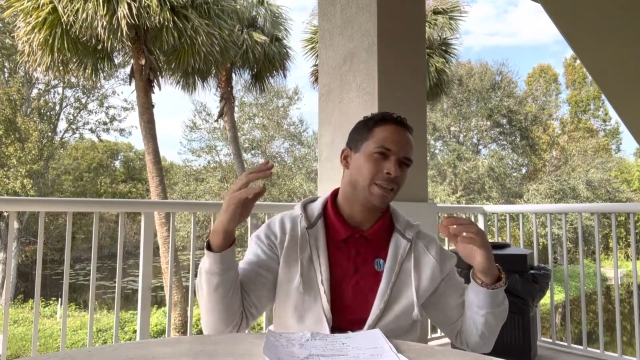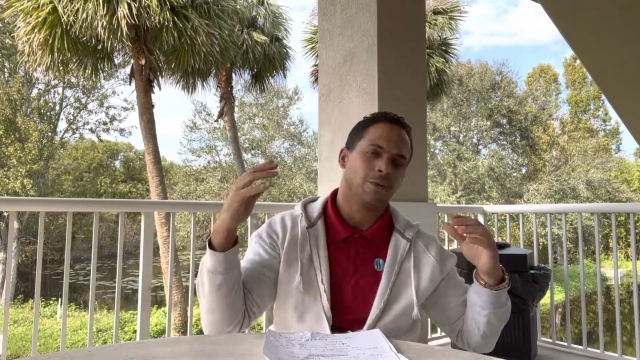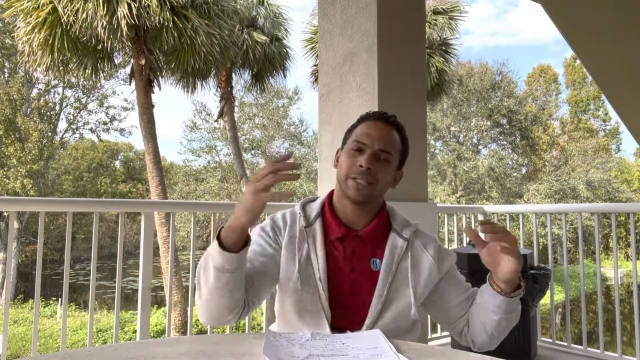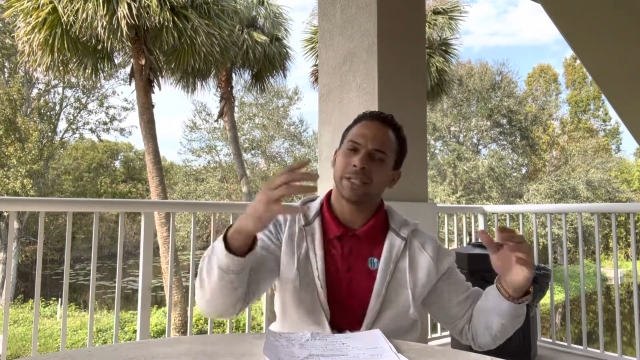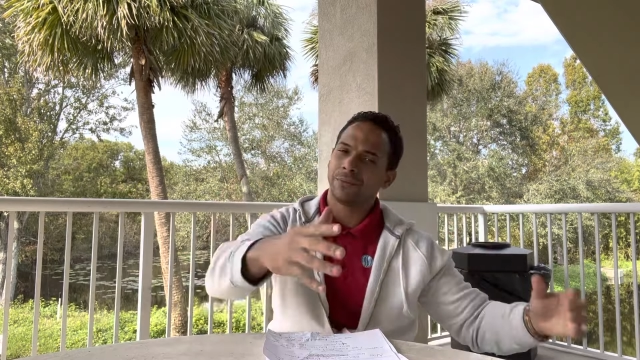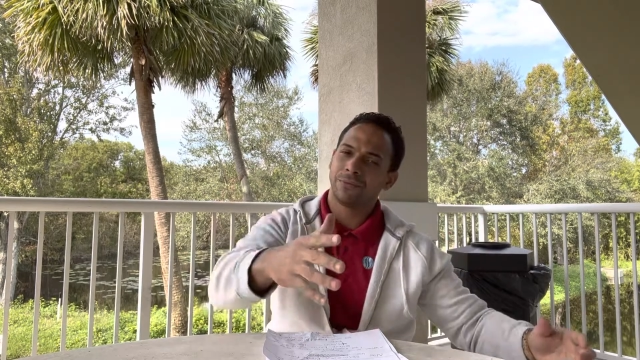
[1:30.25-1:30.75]

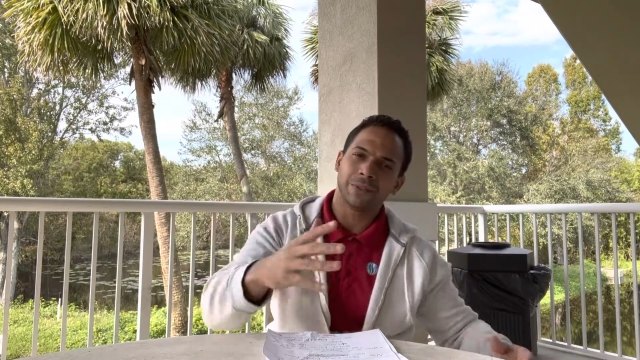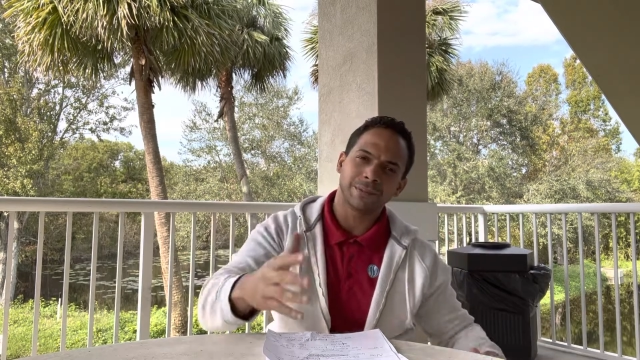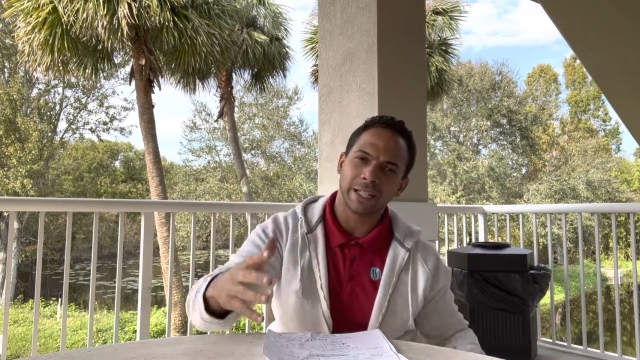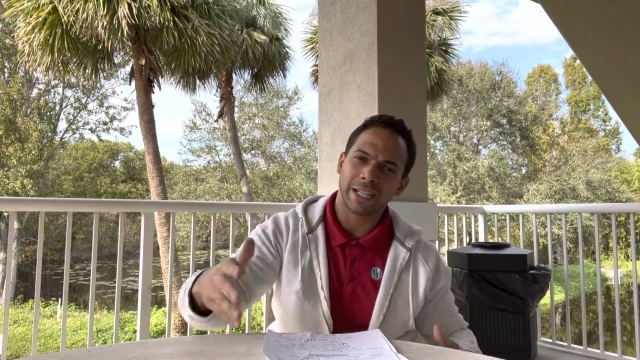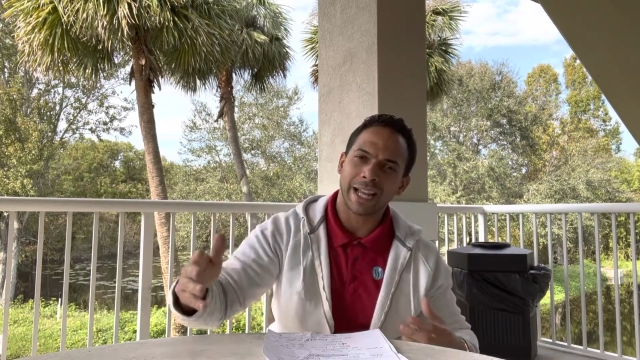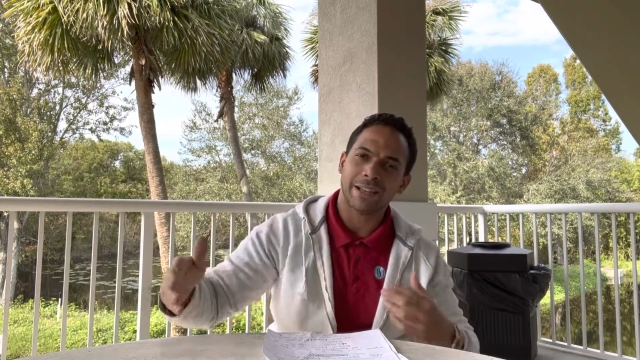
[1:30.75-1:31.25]
Was it
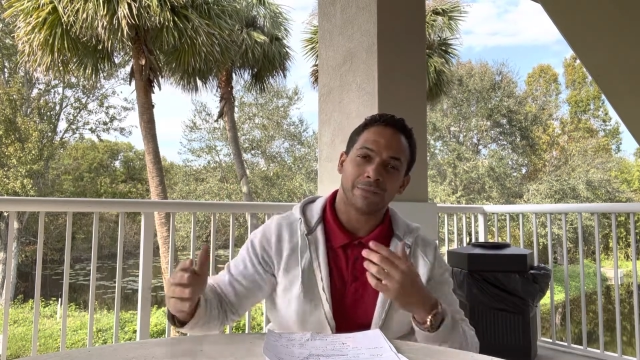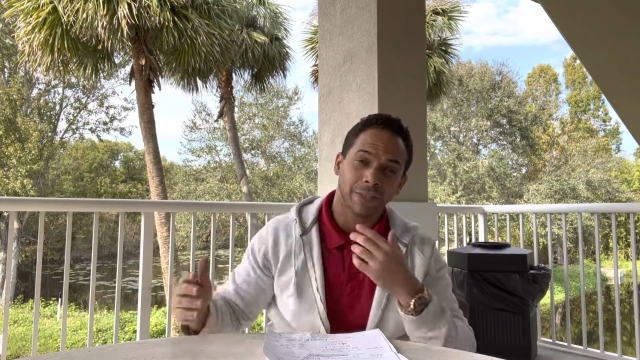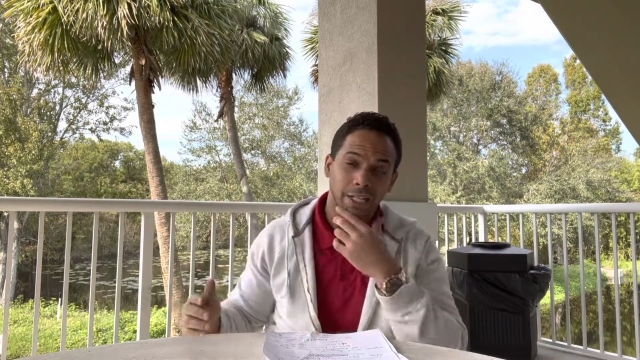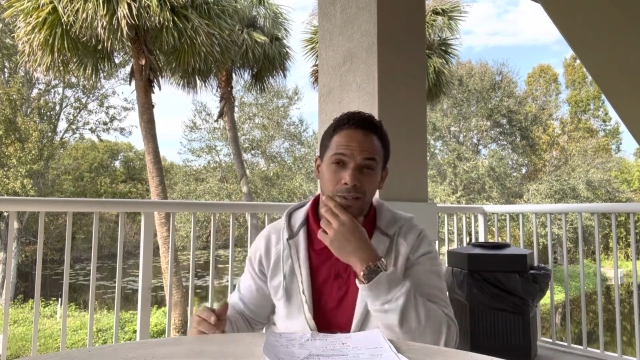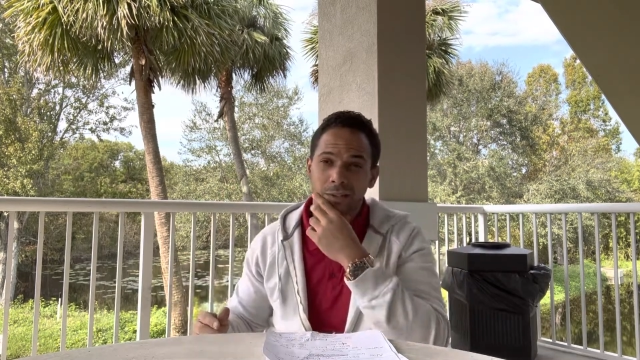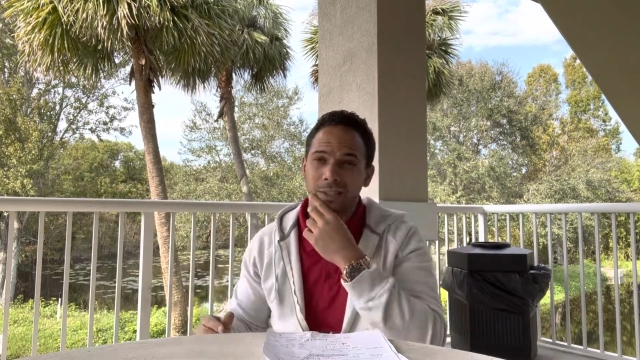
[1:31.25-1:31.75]
fifty-nine
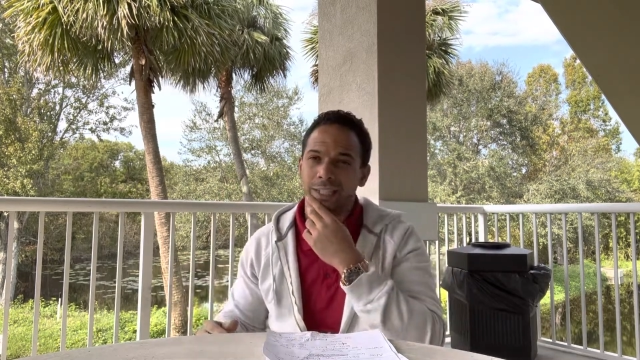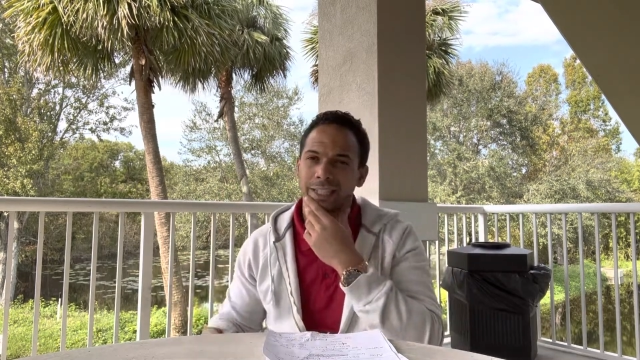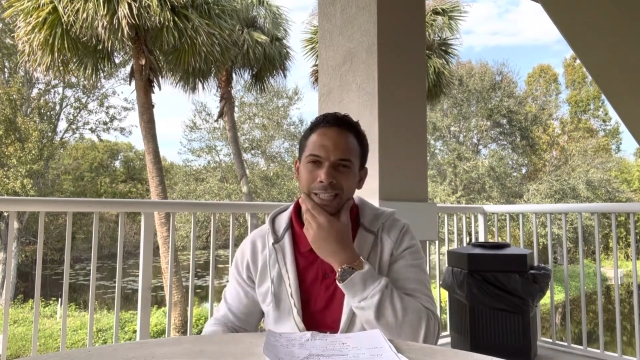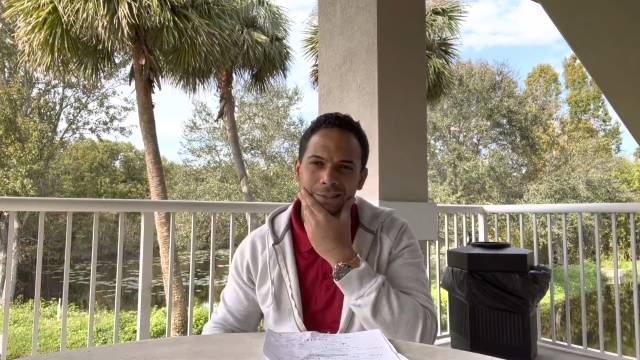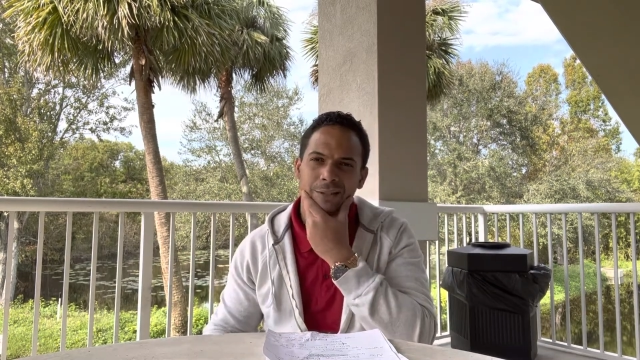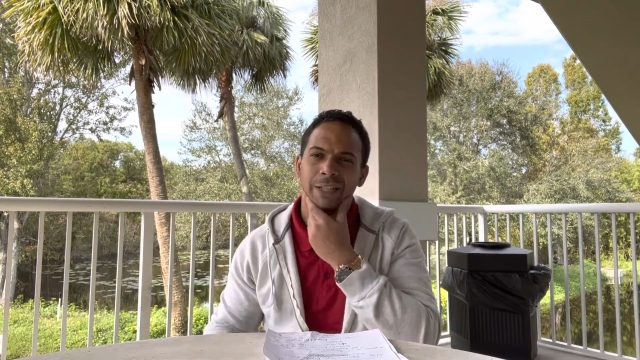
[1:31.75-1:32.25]
vehicles
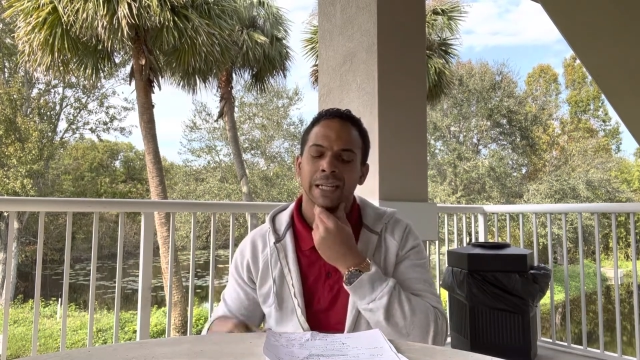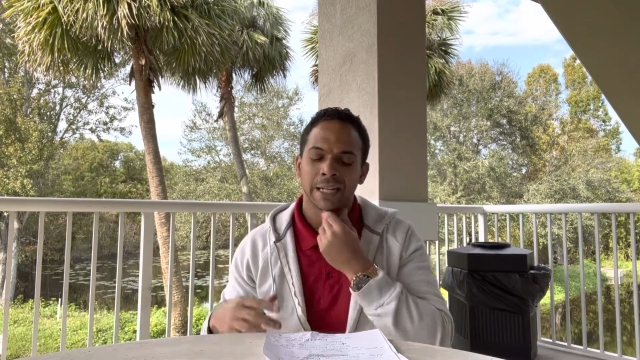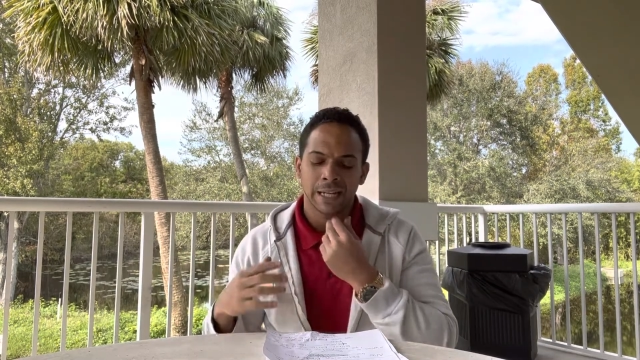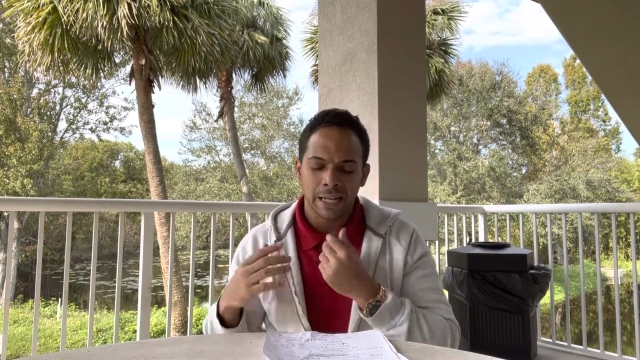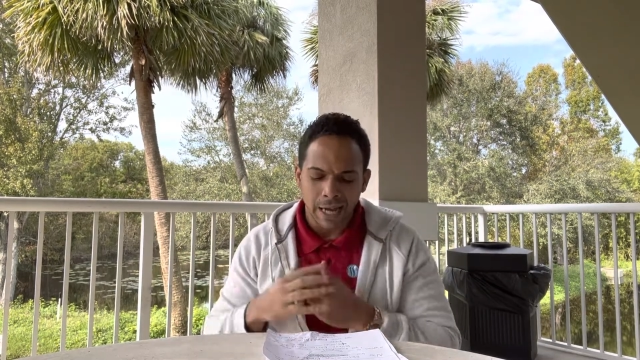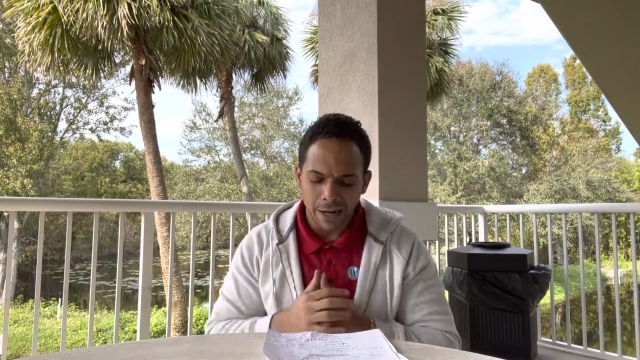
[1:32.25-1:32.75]
delivered?
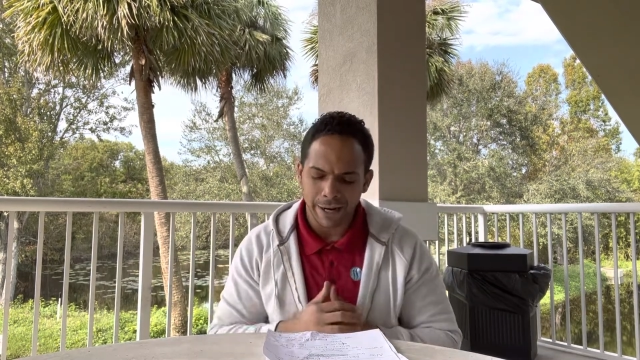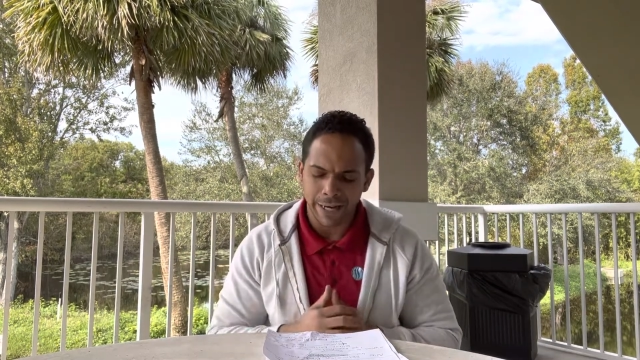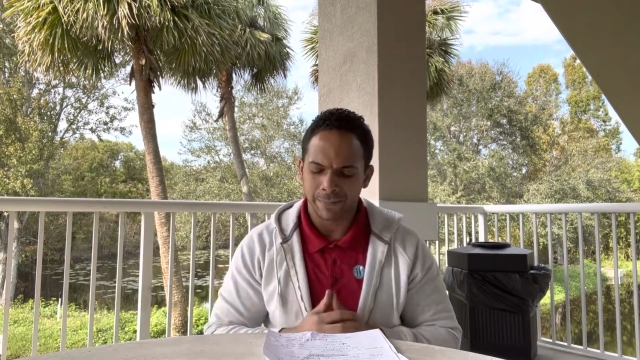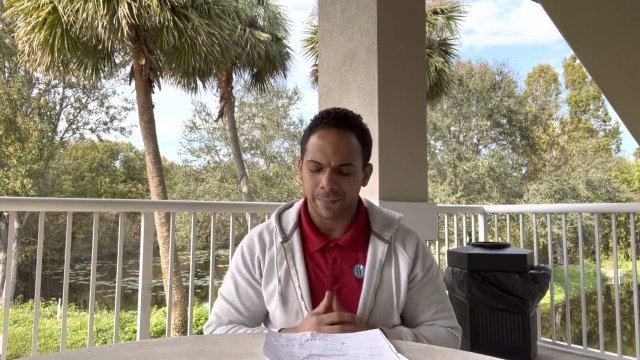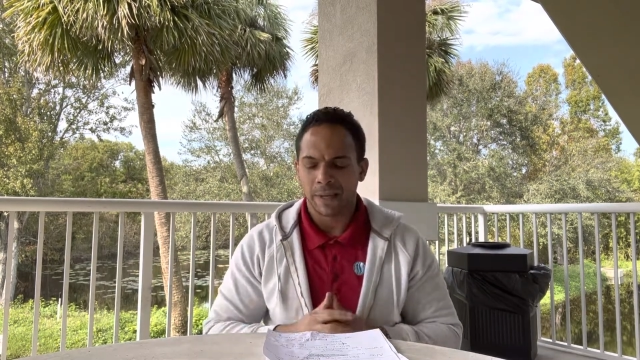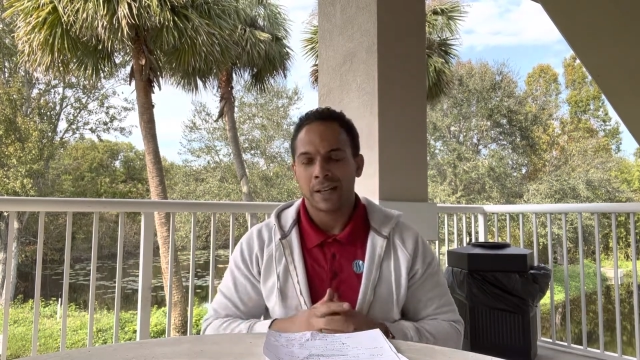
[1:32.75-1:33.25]
All right.